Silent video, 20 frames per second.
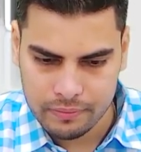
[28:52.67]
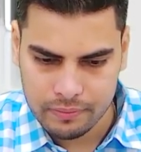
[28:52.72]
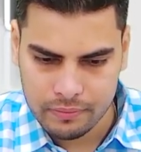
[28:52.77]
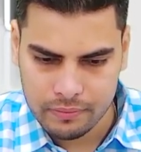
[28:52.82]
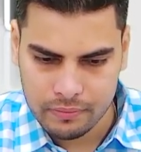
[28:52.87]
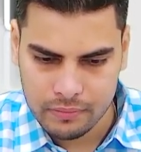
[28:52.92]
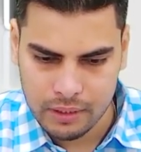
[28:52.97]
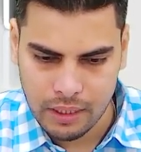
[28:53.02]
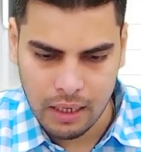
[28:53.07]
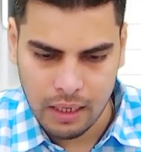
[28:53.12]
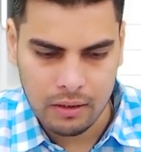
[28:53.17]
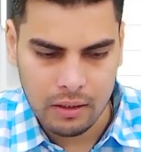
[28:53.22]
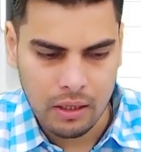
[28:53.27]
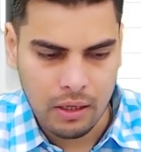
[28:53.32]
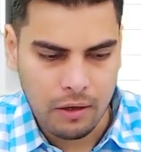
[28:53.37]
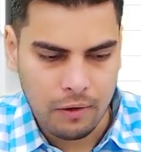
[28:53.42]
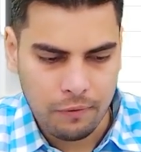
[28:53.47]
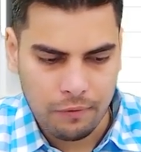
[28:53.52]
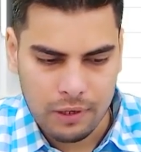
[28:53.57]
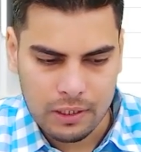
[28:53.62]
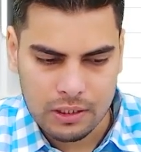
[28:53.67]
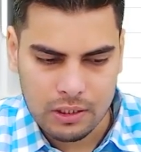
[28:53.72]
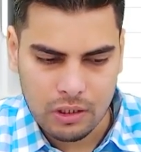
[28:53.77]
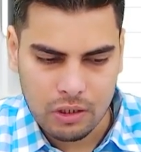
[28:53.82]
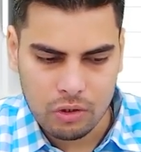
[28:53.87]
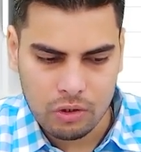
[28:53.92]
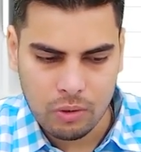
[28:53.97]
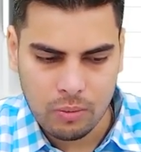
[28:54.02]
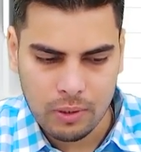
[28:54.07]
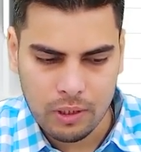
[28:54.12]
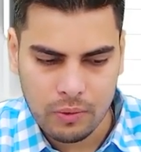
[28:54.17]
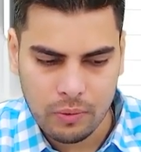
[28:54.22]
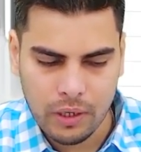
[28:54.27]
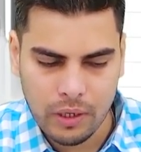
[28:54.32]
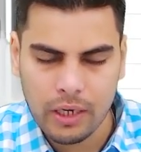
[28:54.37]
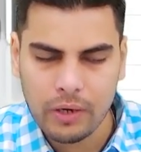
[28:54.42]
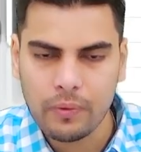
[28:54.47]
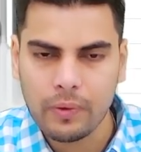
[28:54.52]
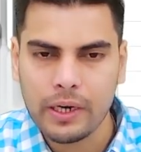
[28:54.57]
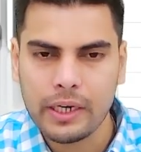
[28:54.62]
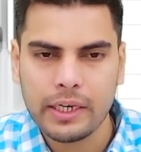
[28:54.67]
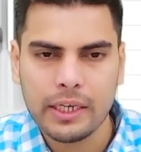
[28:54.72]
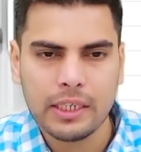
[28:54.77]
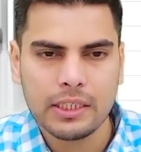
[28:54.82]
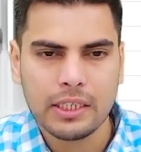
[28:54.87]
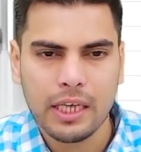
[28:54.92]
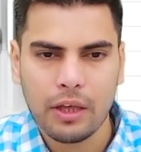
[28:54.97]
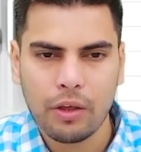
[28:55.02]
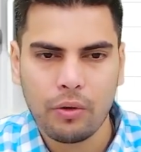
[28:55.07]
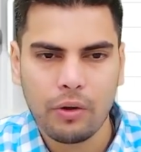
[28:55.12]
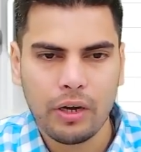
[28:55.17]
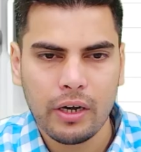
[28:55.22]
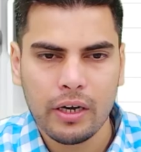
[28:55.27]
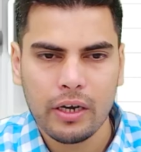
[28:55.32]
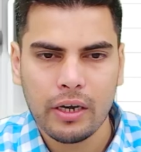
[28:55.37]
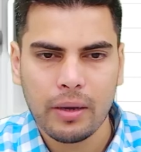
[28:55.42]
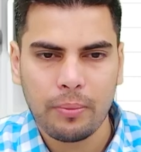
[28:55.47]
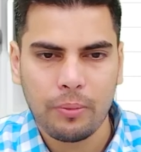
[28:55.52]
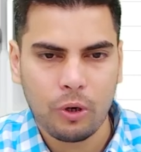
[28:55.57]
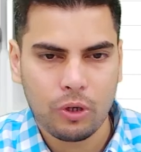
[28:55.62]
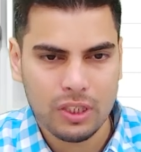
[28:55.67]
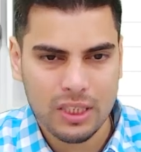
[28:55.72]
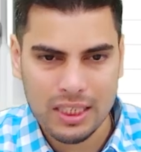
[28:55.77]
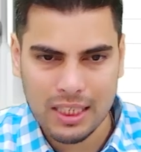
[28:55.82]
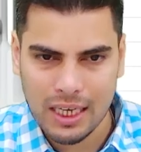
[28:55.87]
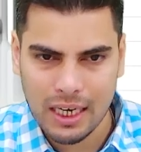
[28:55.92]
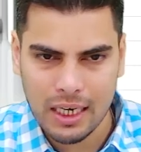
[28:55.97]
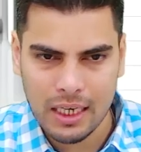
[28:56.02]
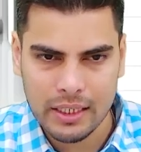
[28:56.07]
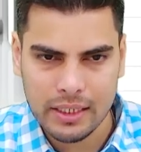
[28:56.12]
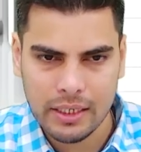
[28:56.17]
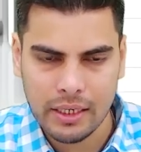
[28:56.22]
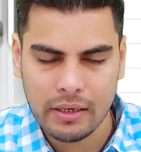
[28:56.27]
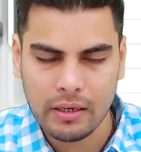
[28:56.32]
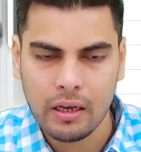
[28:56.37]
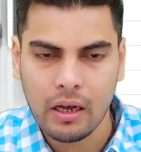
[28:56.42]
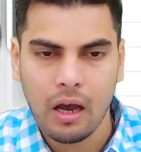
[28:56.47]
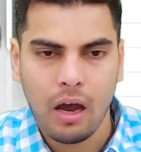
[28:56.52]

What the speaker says: Yeah, 1st October 2020 security deposit collected.